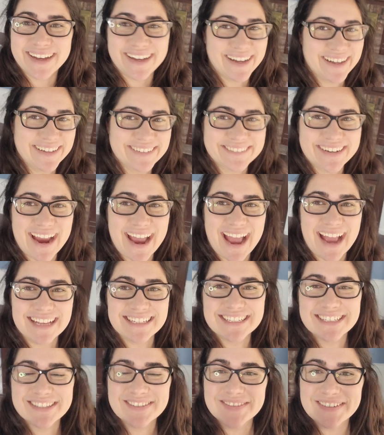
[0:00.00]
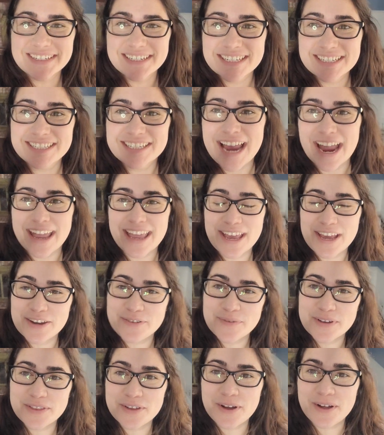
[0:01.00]
All right, I just wanted to check
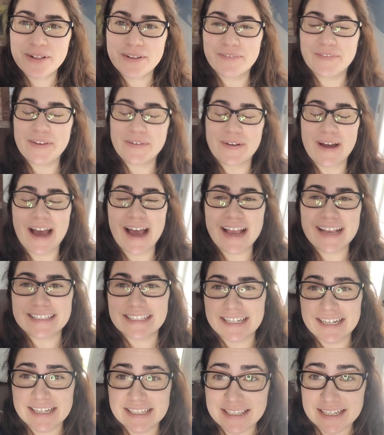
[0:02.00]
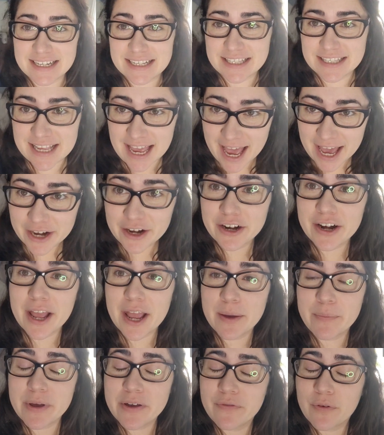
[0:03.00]
in with all of you guys. It is the
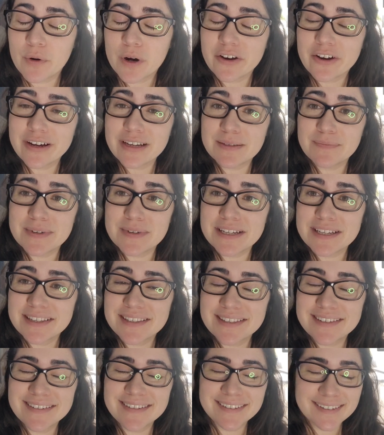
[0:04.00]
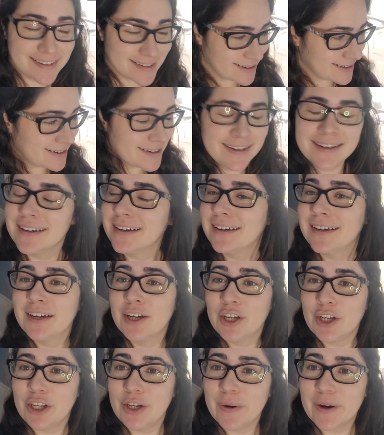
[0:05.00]
Saturday before Christmas.
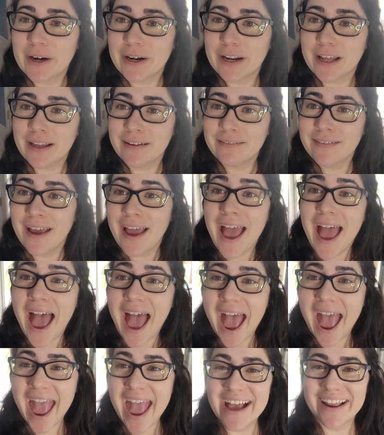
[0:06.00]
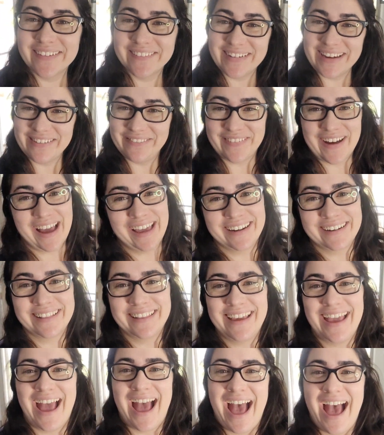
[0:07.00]
You heard it. And we
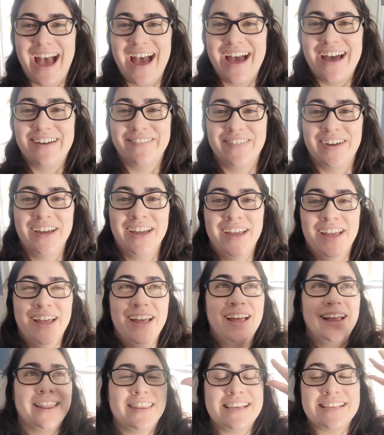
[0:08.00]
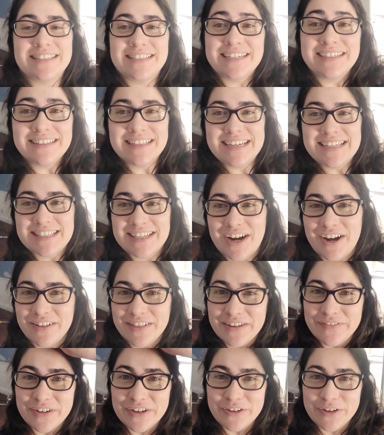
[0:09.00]
finally have the ceilings in
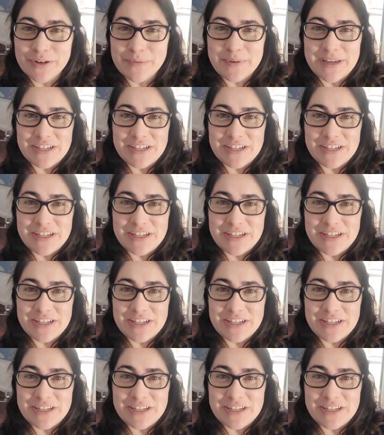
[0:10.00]
our living room,